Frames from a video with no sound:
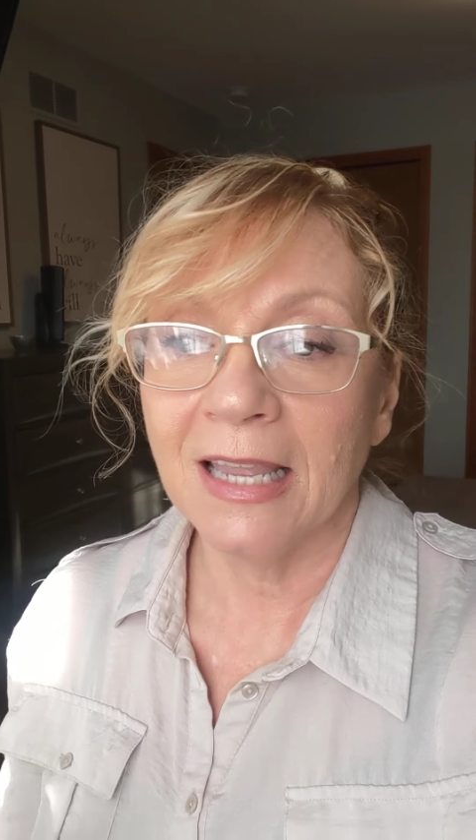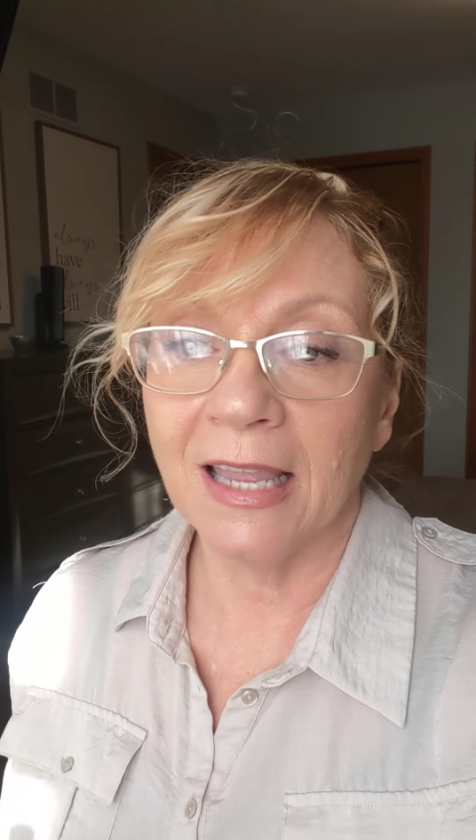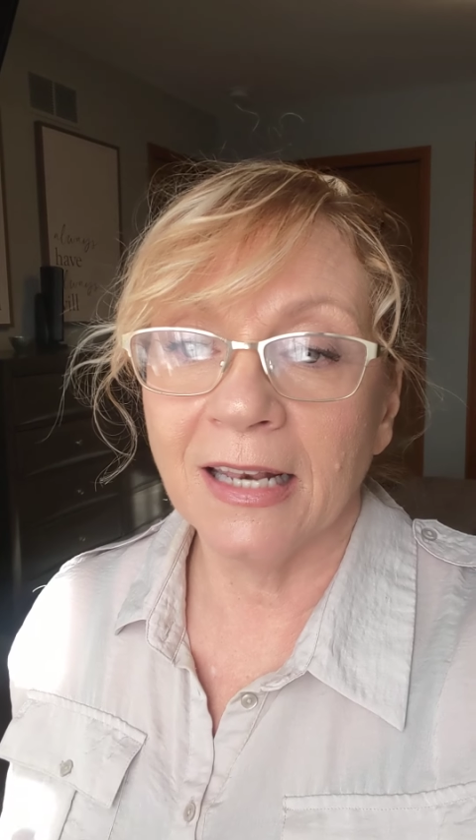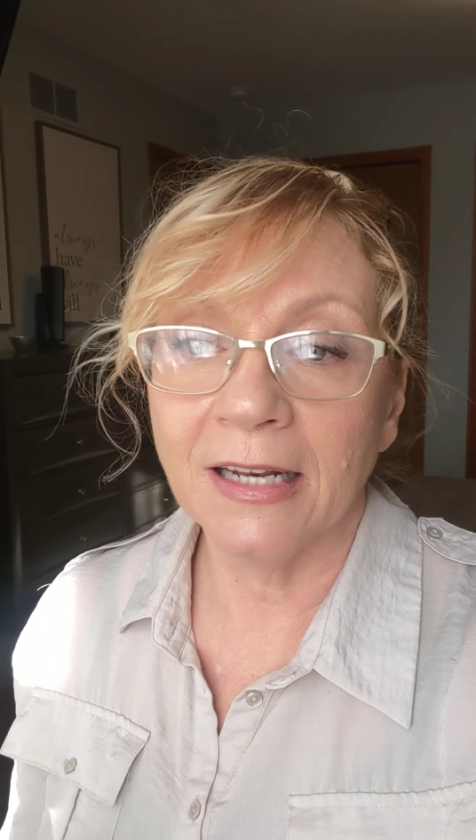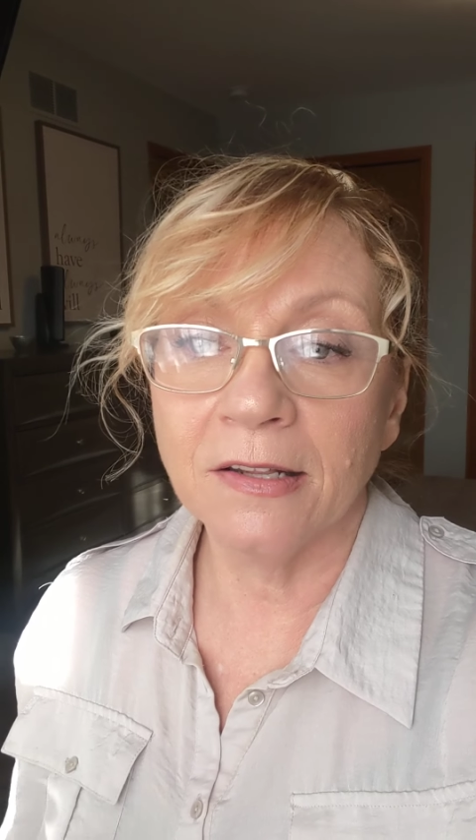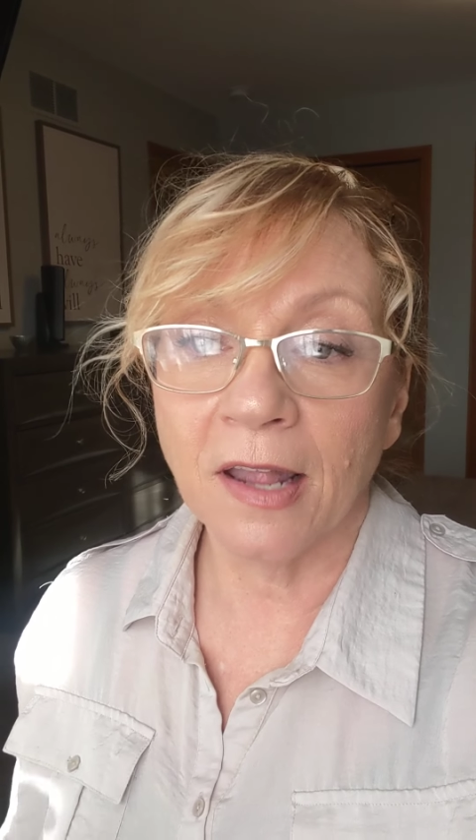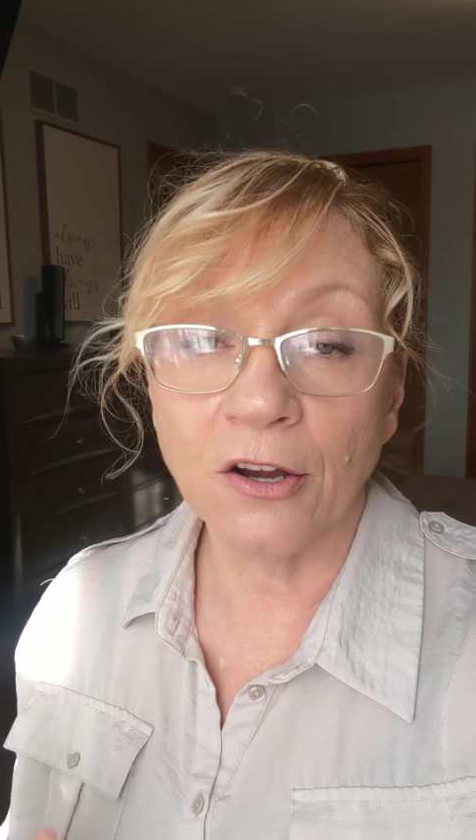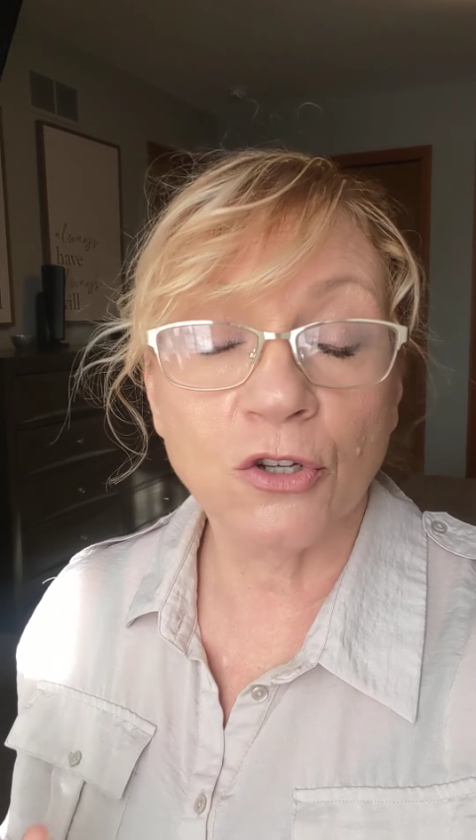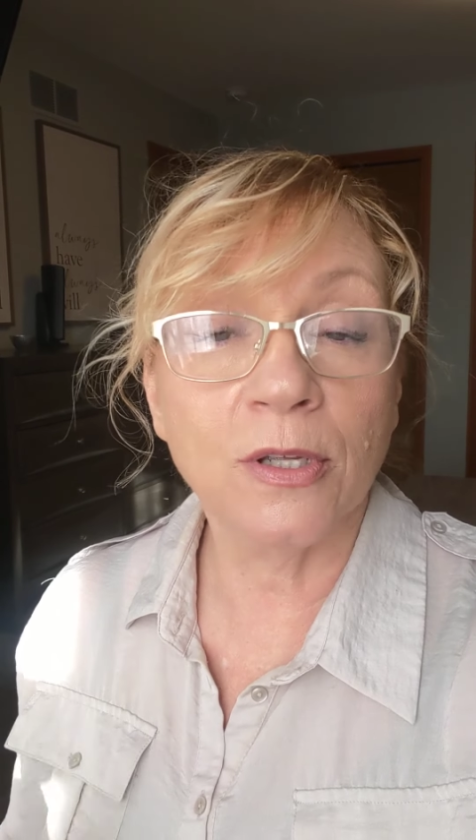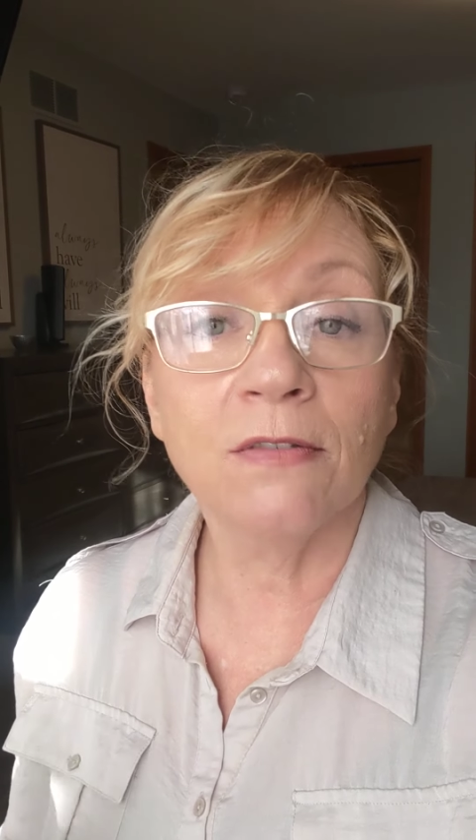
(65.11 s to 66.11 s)
And it is
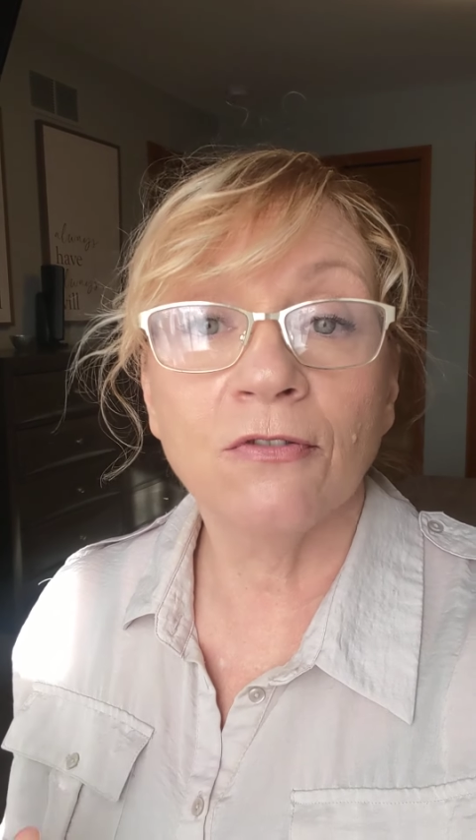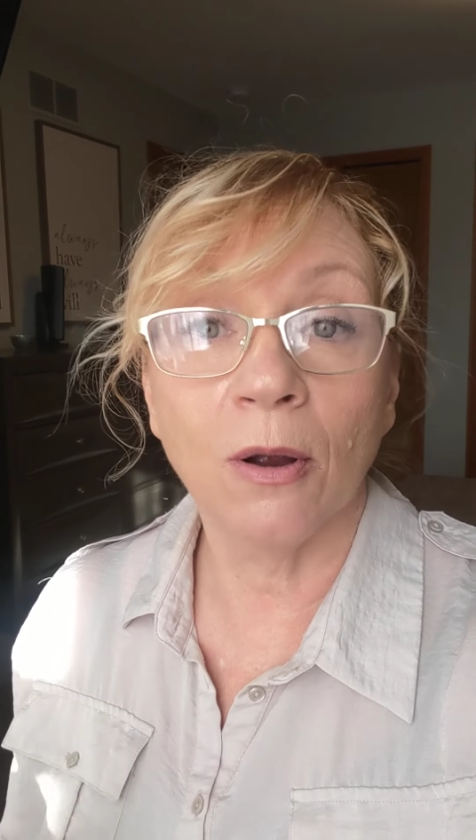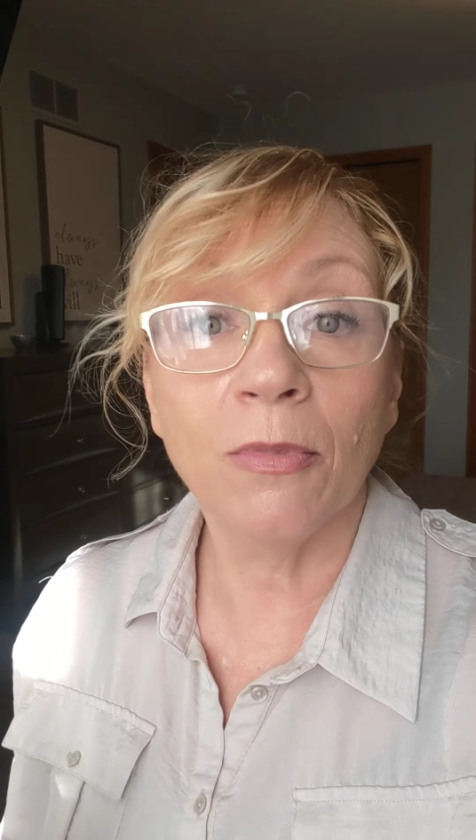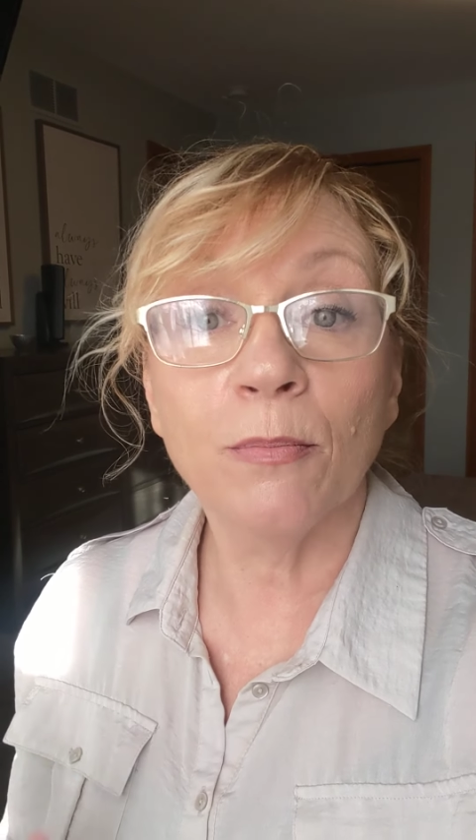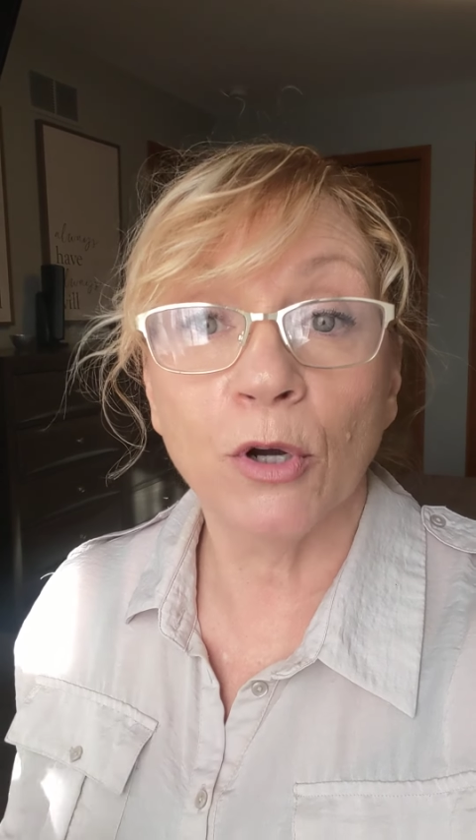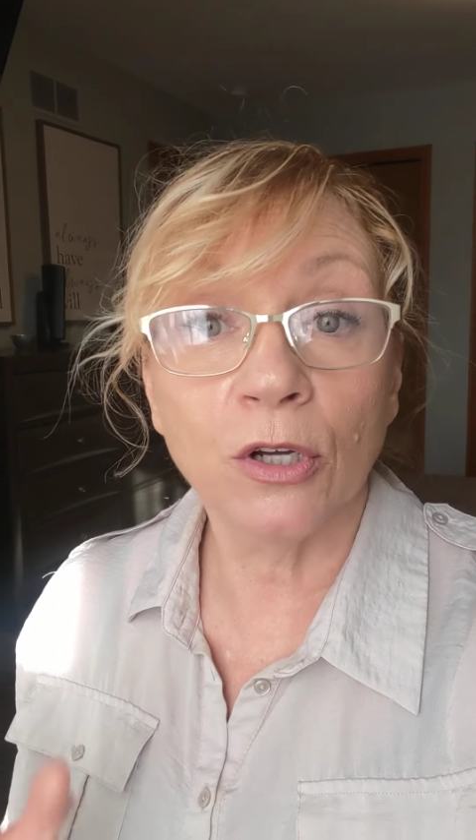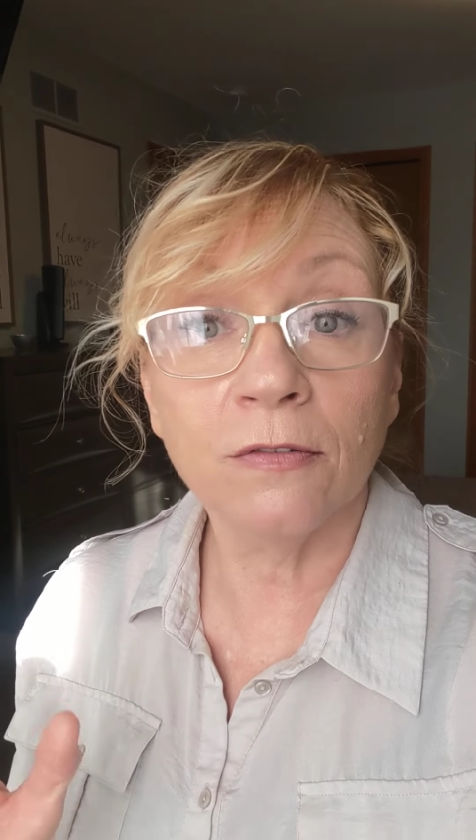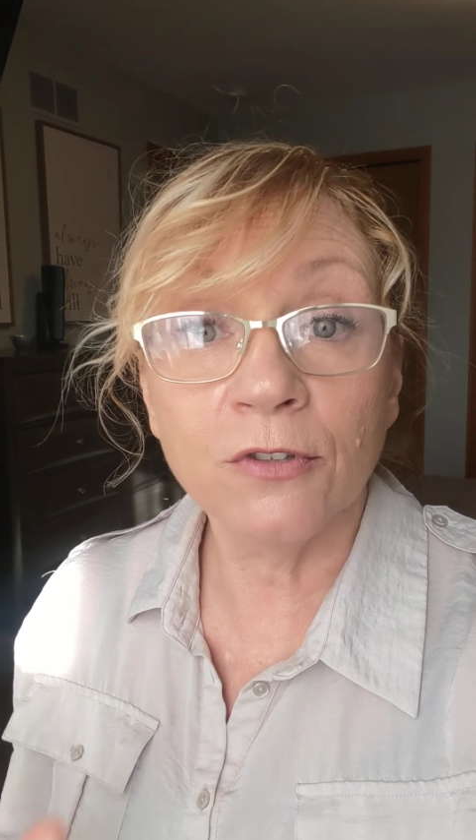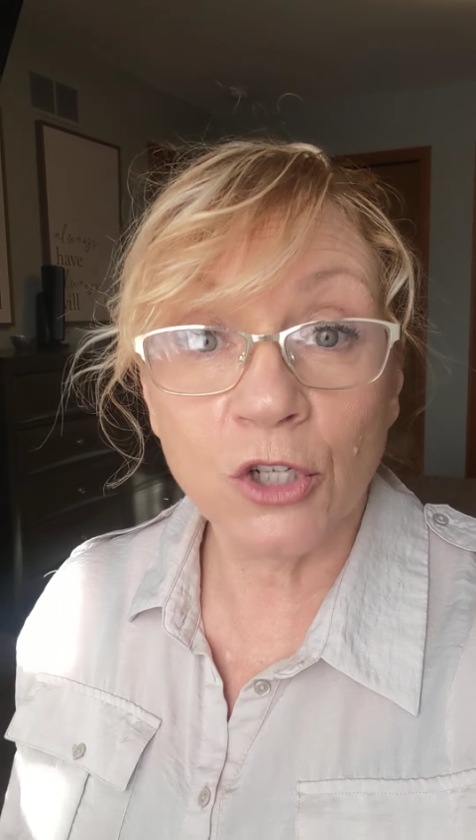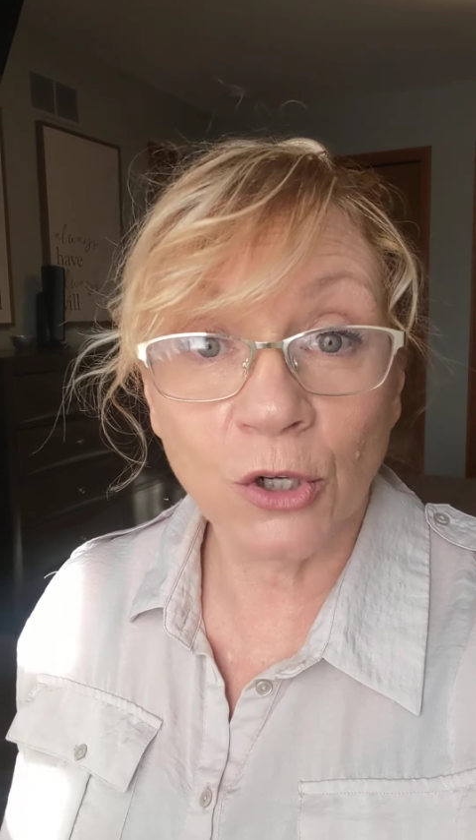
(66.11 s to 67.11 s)
actually from the book
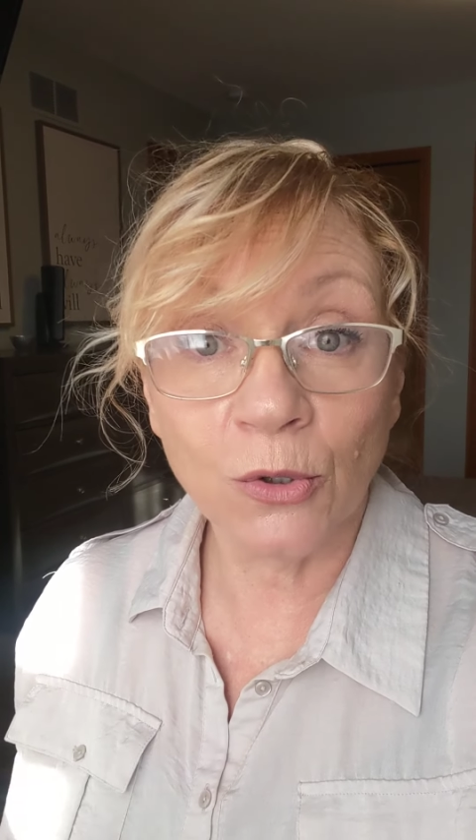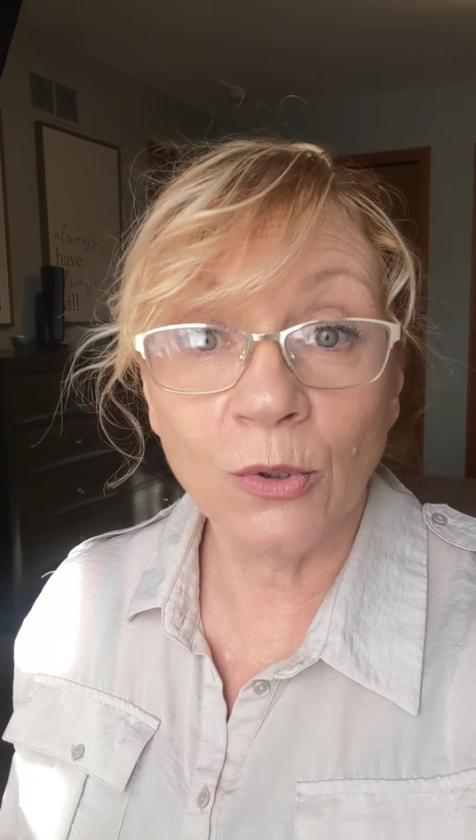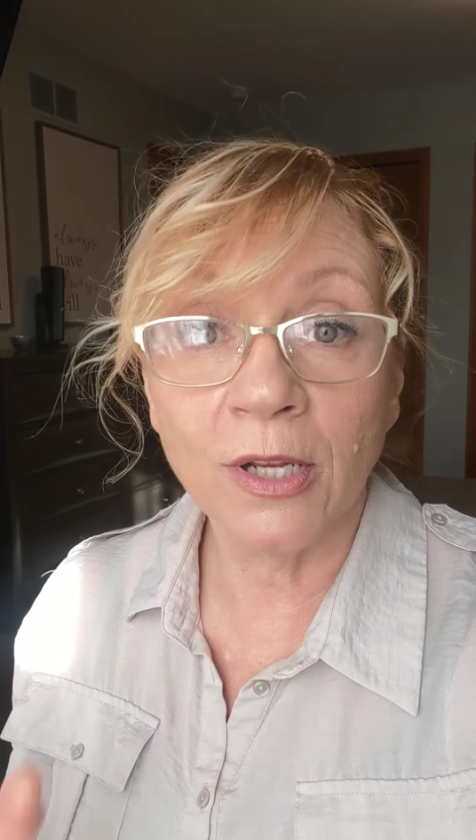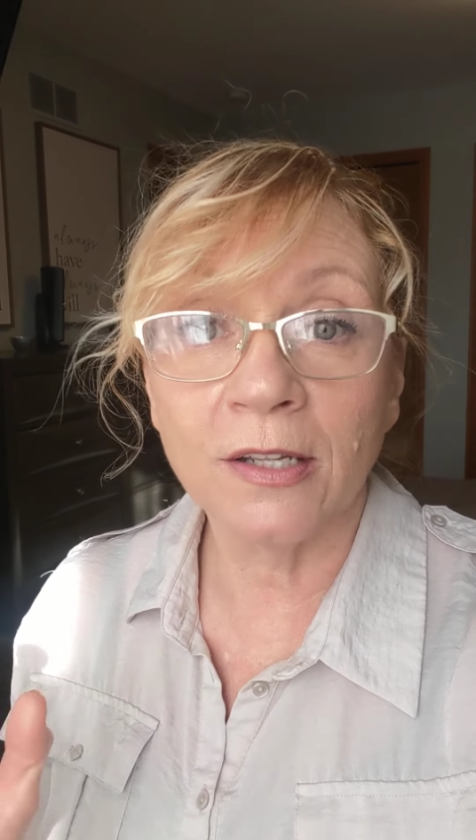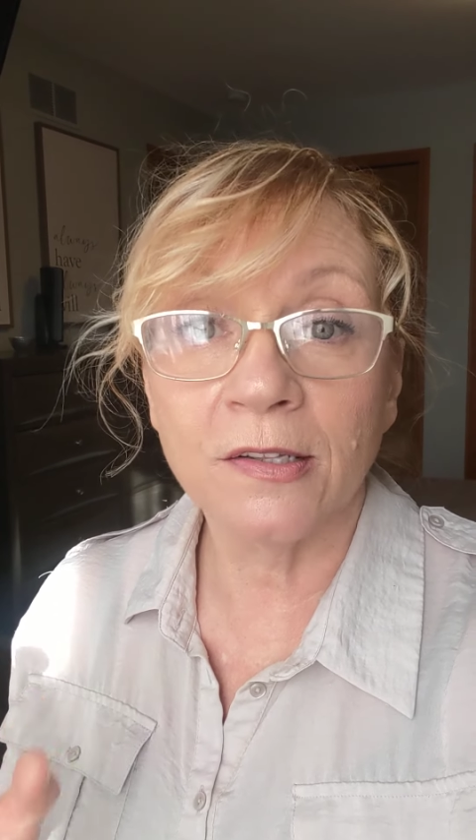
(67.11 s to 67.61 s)
of Jude.